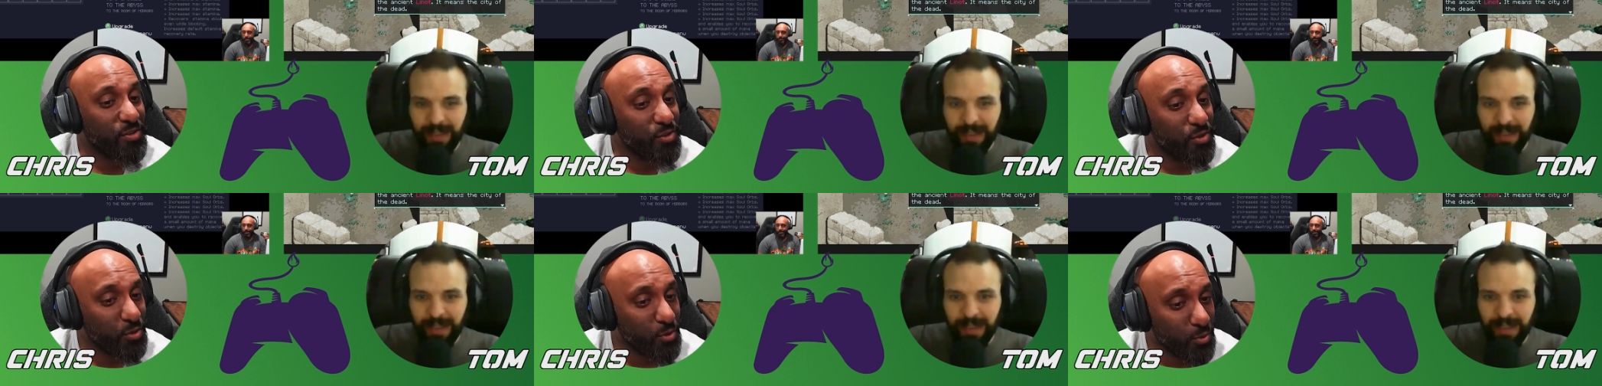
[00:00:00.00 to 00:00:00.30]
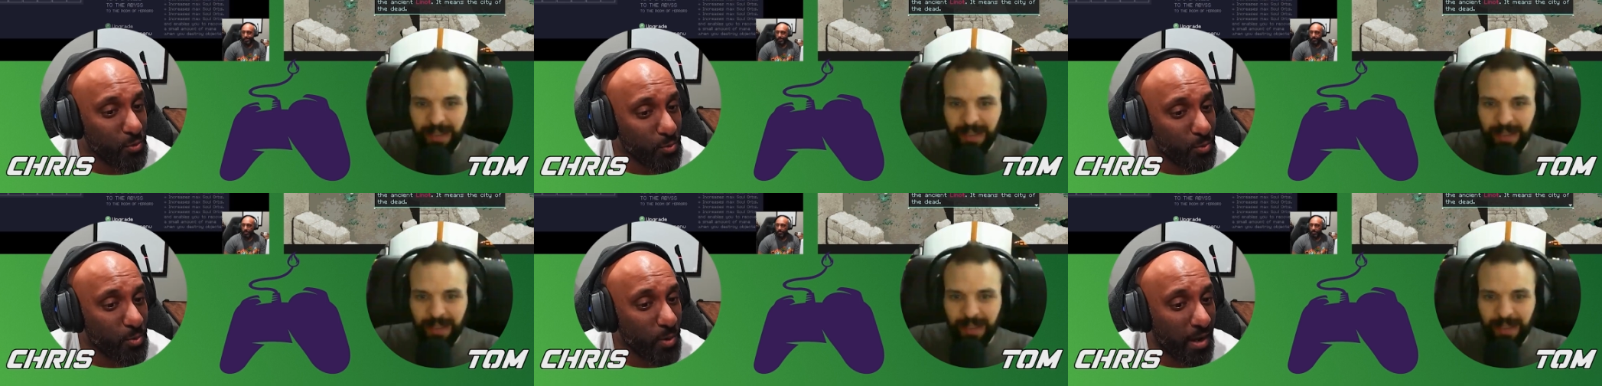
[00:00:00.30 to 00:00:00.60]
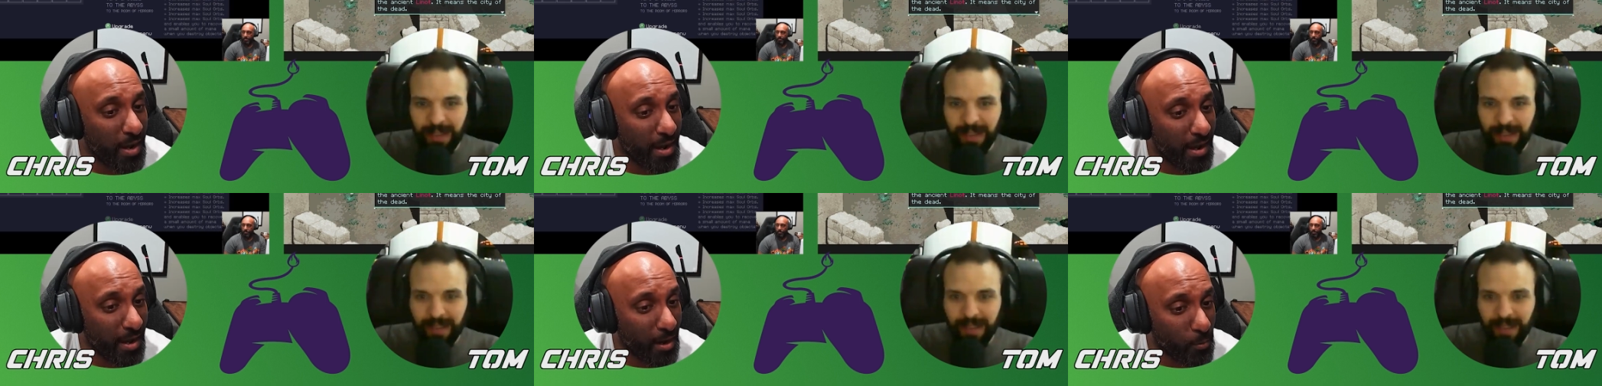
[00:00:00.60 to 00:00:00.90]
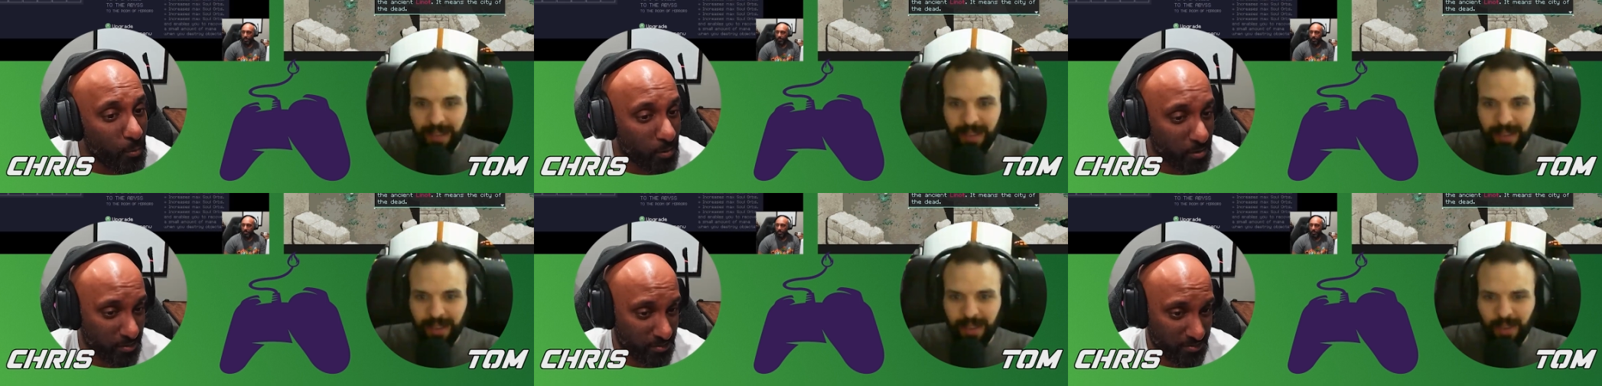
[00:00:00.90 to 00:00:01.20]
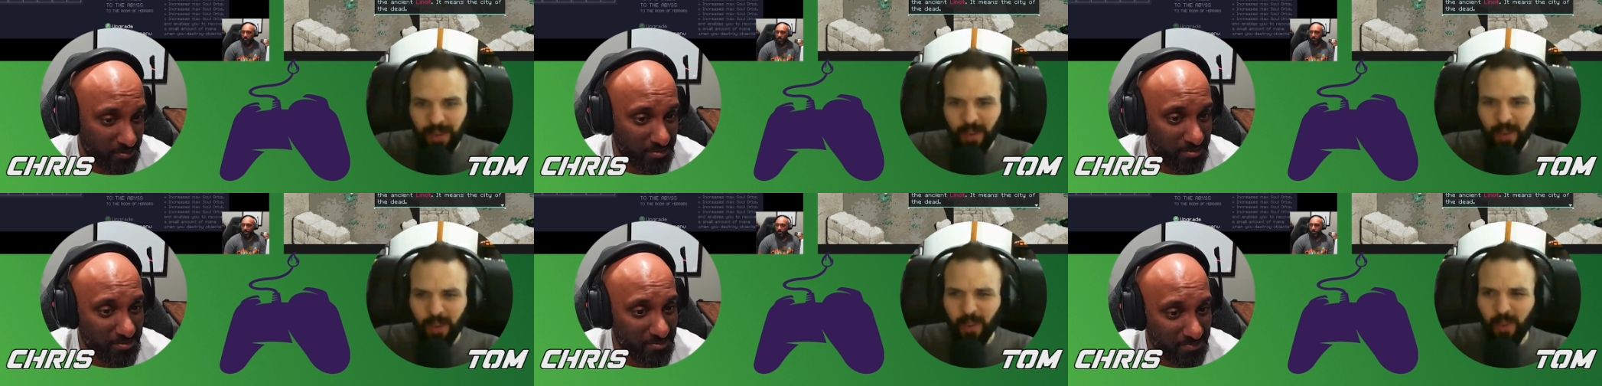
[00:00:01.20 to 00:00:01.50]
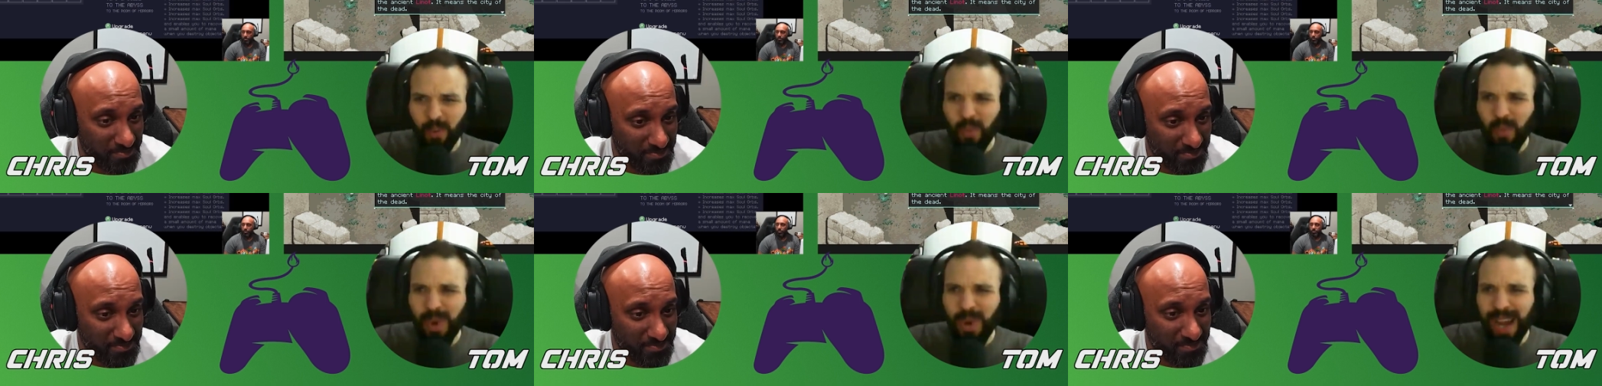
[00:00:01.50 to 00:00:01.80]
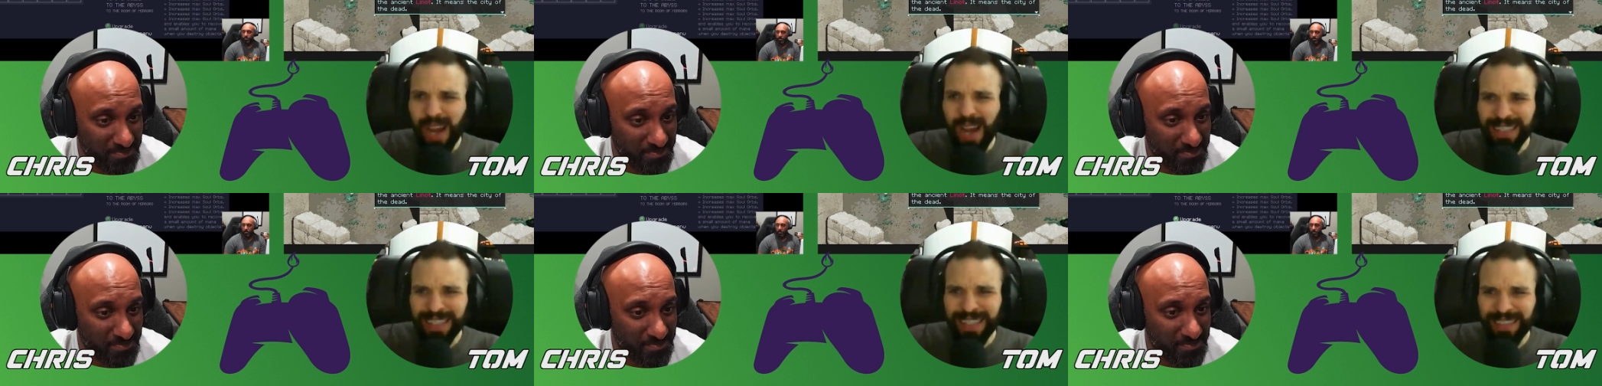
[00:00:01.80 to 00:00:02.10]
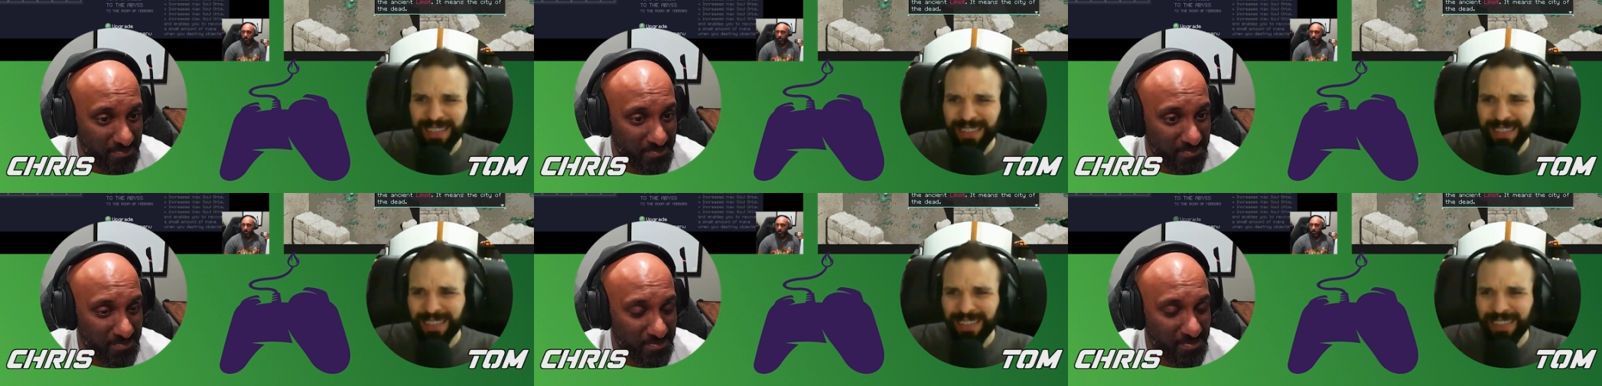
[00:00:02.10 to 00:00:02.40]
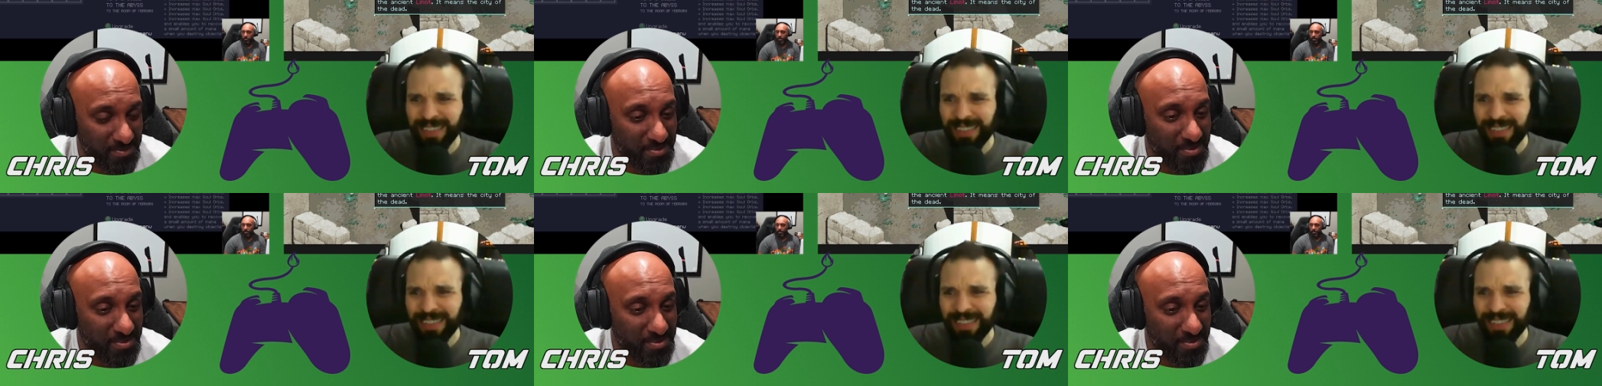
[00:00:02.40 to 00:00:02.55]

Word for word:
Speaker 1: in two hours. What?